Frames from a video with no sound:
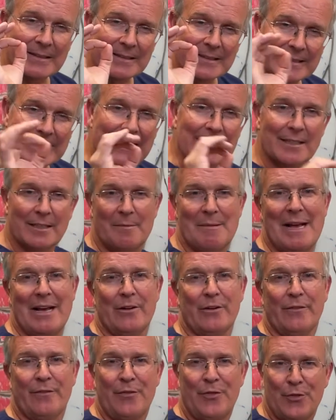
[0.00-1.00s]
little
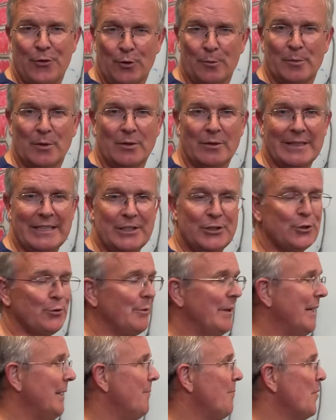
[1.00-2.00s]
amount of thermal
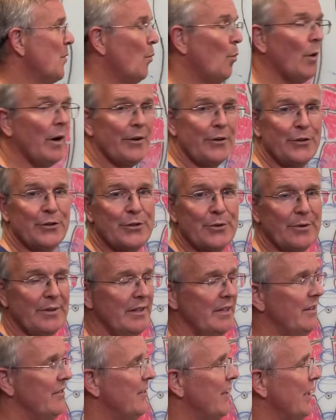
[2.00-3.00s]
injury while you're doing
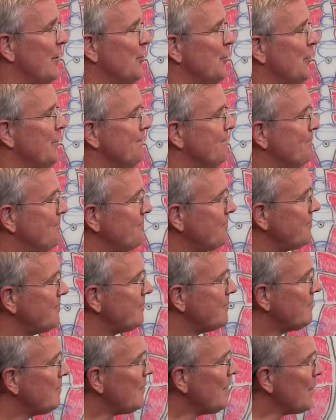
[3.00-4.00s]
the dissection.
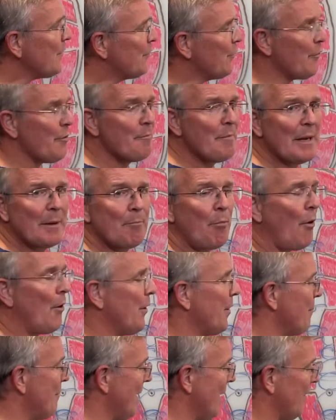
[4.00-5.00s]
So the big
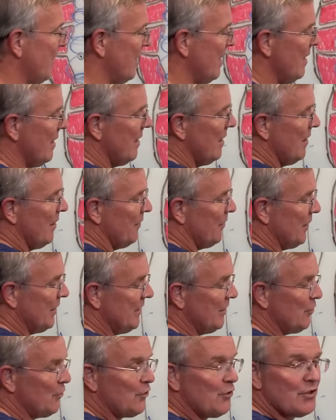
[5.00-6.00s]
part about
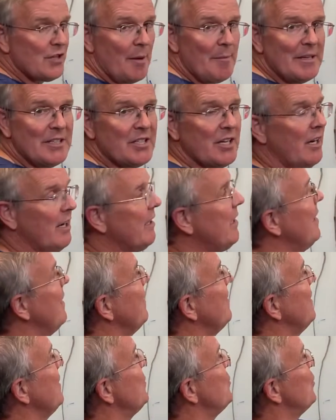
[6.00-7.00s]
the tummy tuck
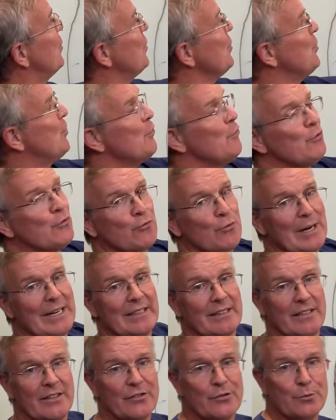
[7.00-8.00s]
that you can do
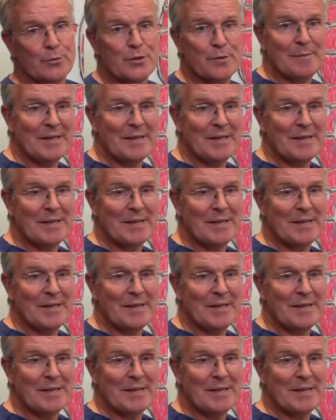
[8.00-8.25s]
drainless, which